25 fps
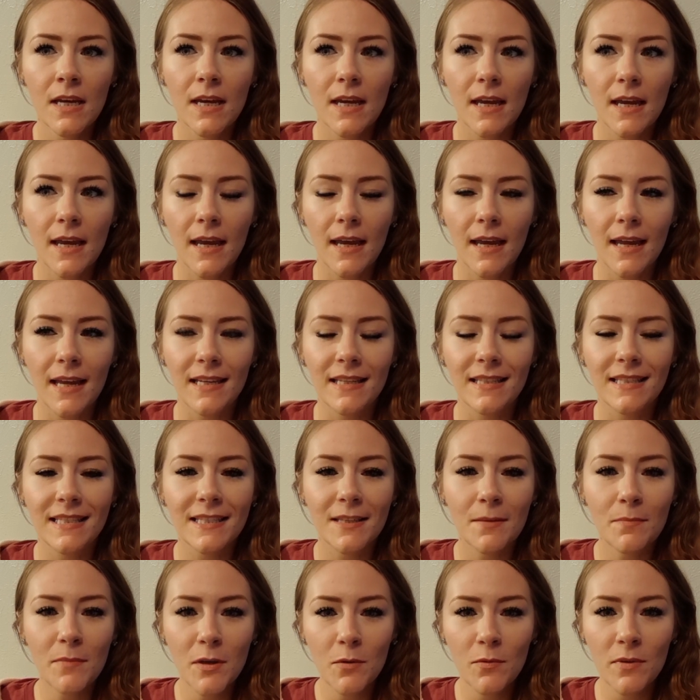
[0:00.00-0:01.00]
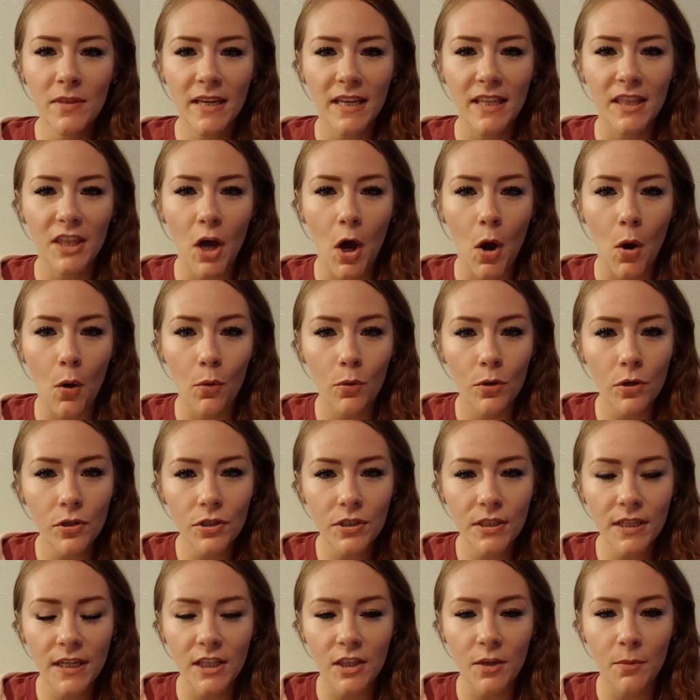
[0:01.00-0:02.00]
And it's something with like the
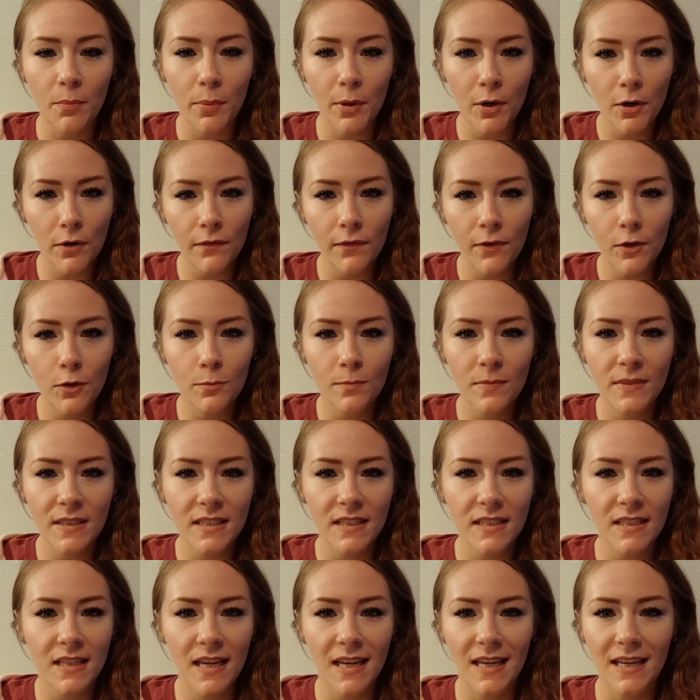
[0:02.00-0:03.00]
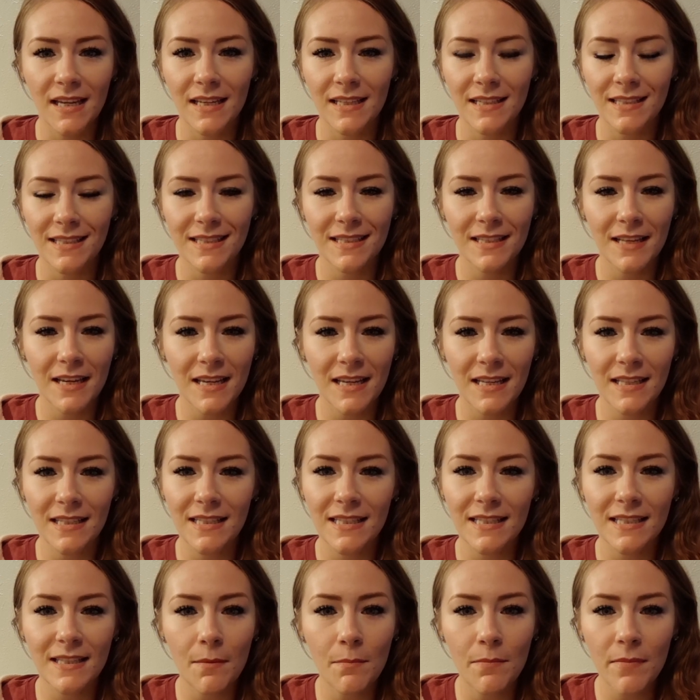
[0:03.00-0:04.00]
odors, like the perfumes, like it's
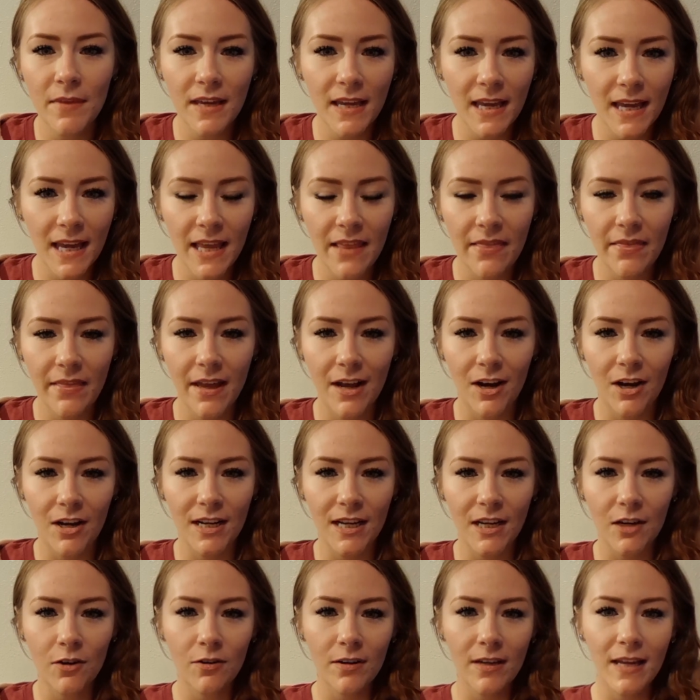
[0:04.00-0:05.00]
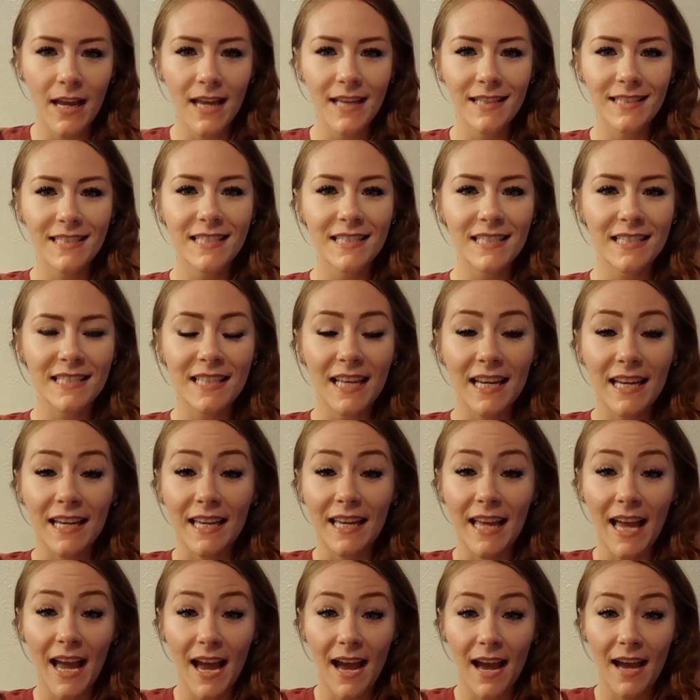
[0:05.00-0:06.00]
something in there, and it creates this like
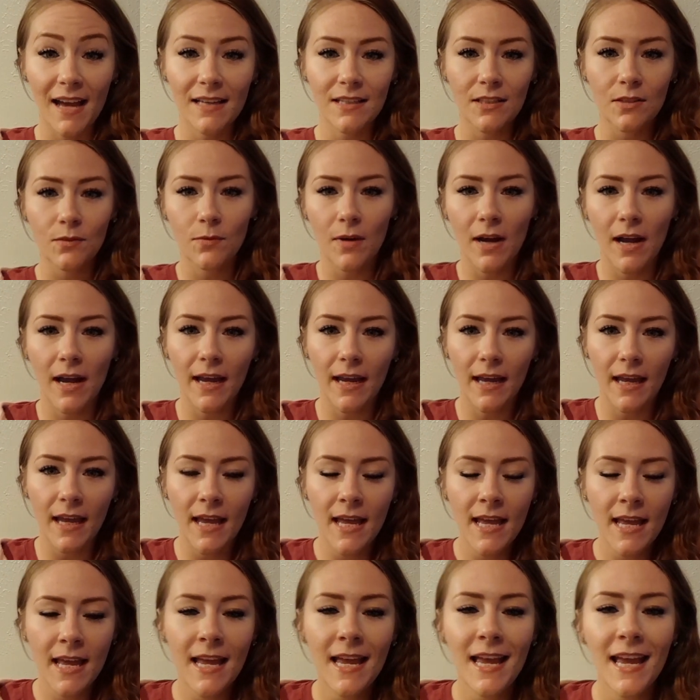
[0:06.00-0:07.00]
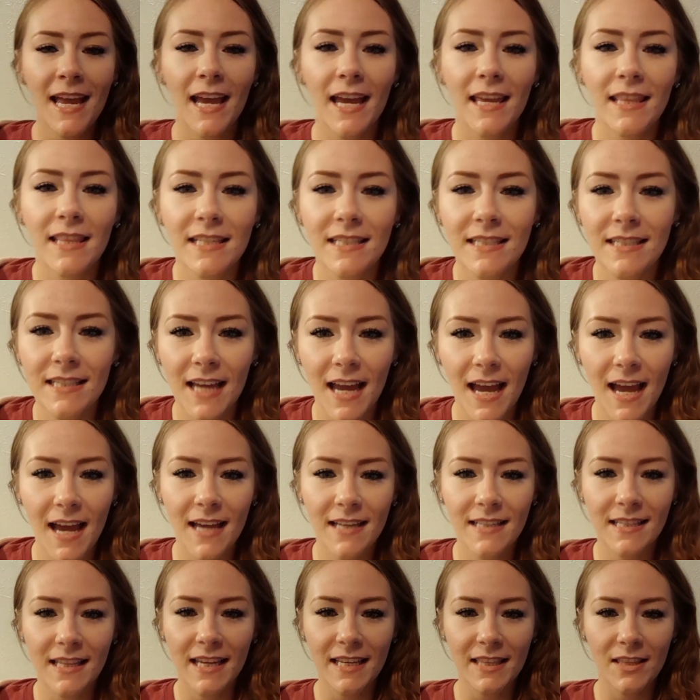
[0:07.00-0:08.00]
gas, right? And this
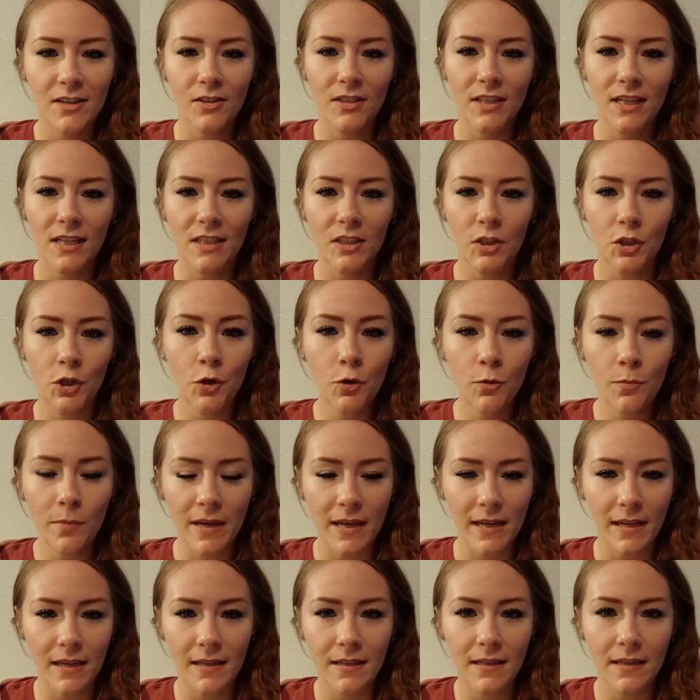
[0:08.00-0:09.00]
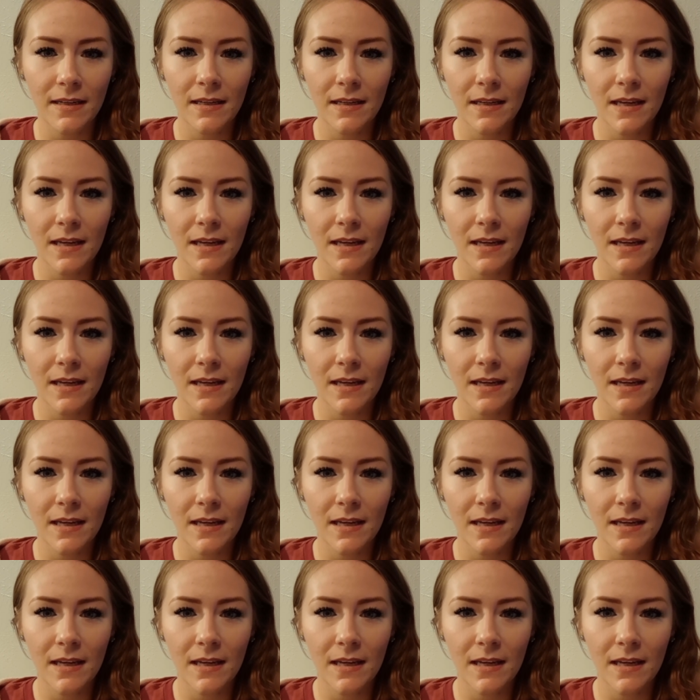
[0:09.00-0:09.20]
gas, like there's like tubing,